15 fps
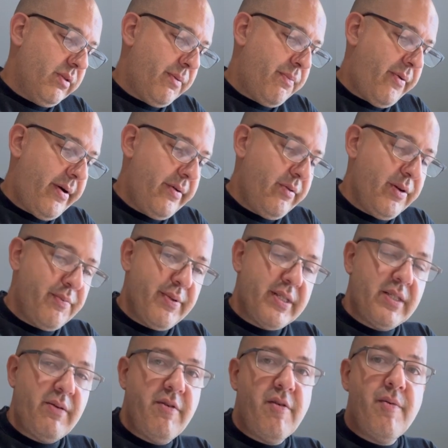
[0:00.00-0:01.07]
depart with, but
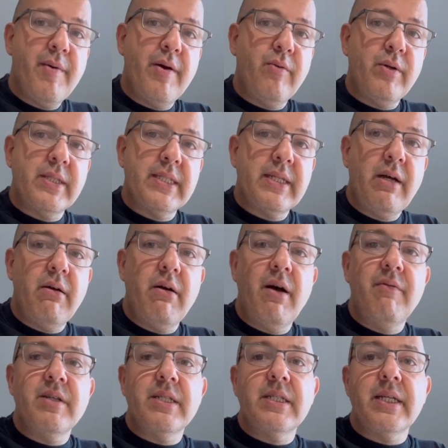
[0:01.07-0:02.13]
some of them I will sell,
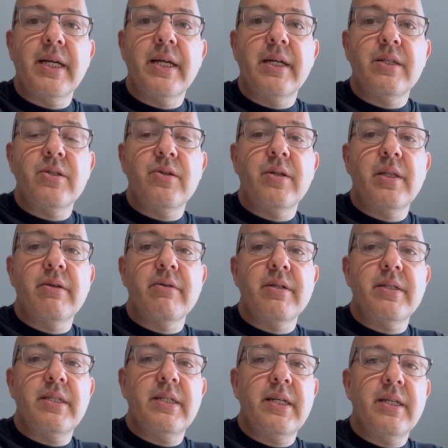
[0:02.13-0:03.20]
obviously, as you've
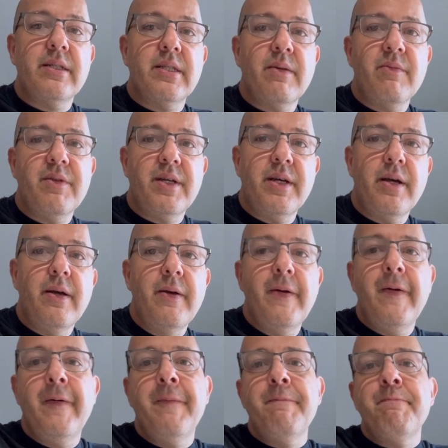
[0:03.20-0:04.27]
clearly seen some of the
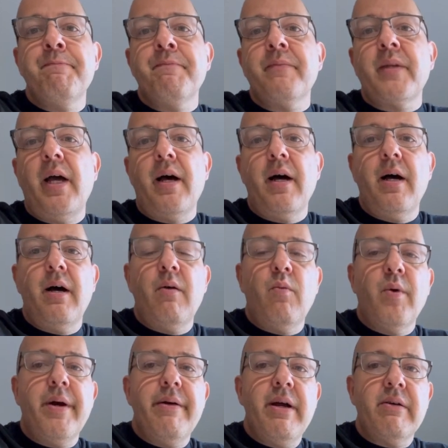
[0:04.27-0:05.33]

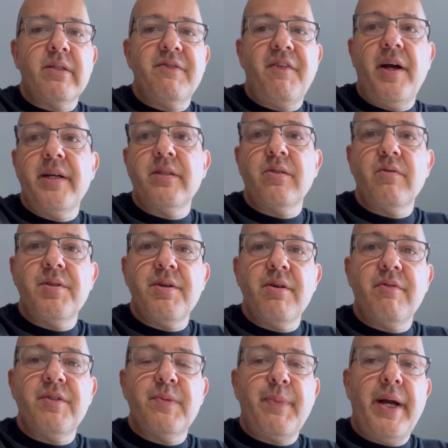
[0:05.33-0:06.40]
warehouse finds over there
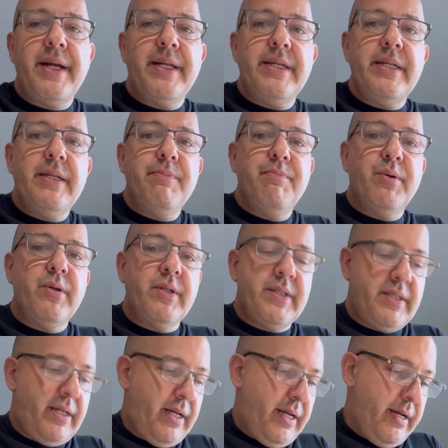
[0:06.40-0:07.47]
of Spidey
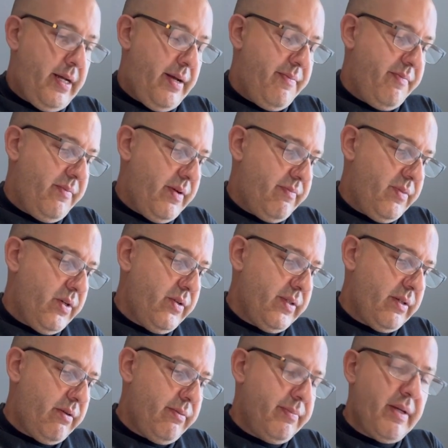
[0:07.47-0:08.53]
books.
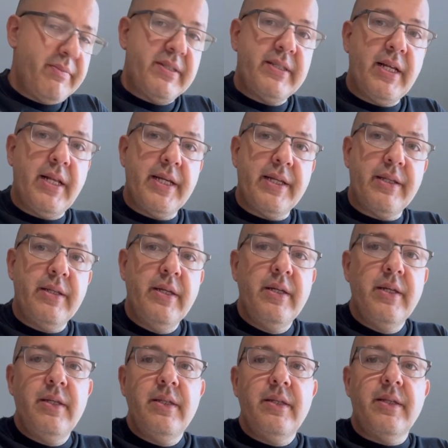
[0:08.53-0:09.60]
I'm selling.
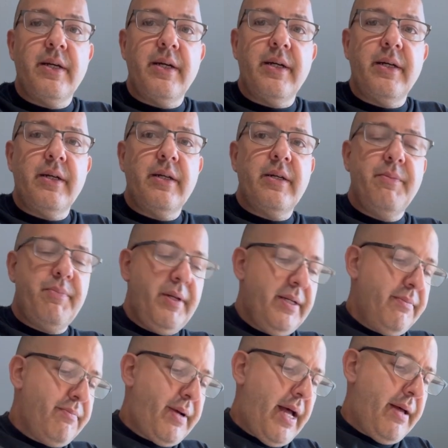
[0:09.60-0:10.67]
The
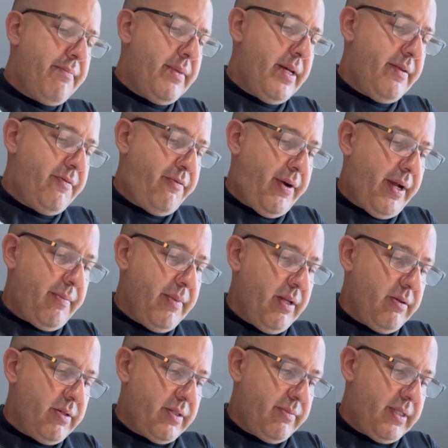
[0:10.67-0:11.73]
complete Batman Frank
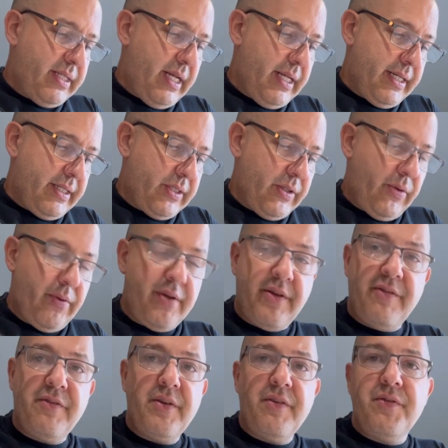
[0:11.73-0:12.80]
Miller's I'm selling. So
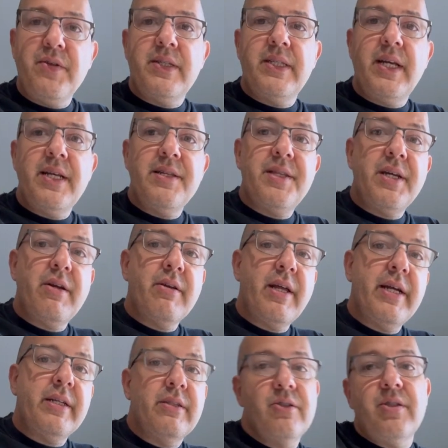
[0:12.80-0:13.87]
if you see anything you
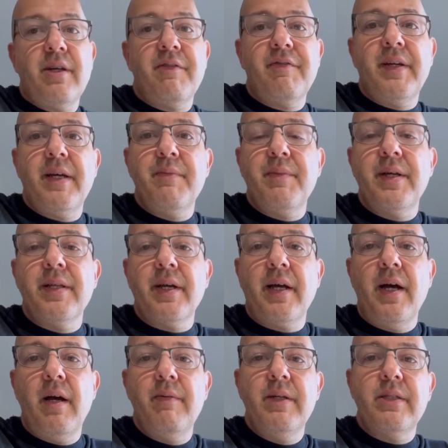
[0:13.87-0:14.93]
like, definitely hit me in the
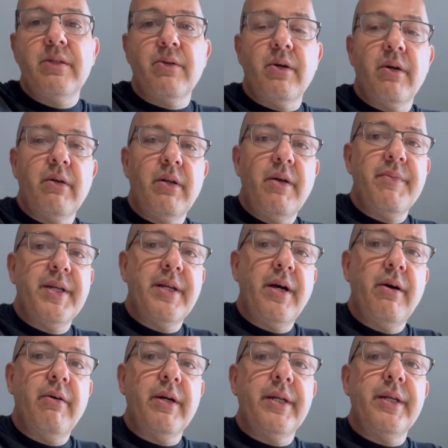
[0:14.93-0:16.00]
comments or let me
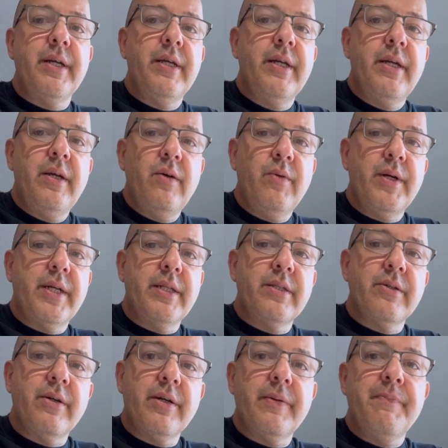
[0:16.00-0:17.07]
know and we can
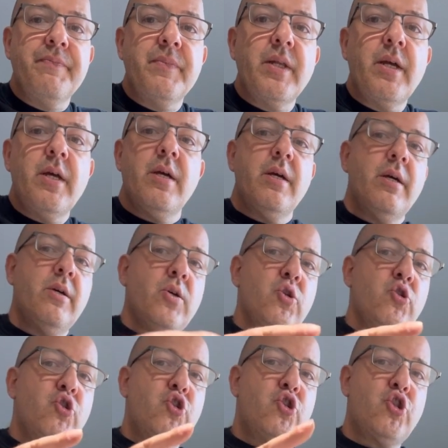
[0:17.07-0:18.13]
talk.
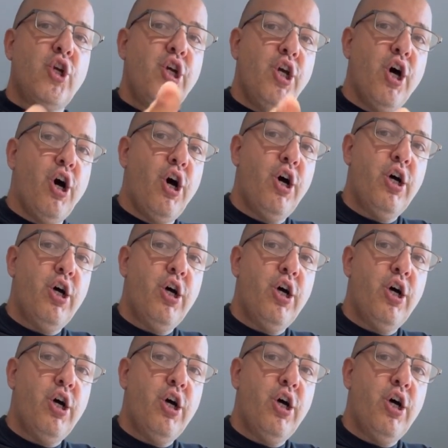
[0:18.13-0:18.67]
See ya.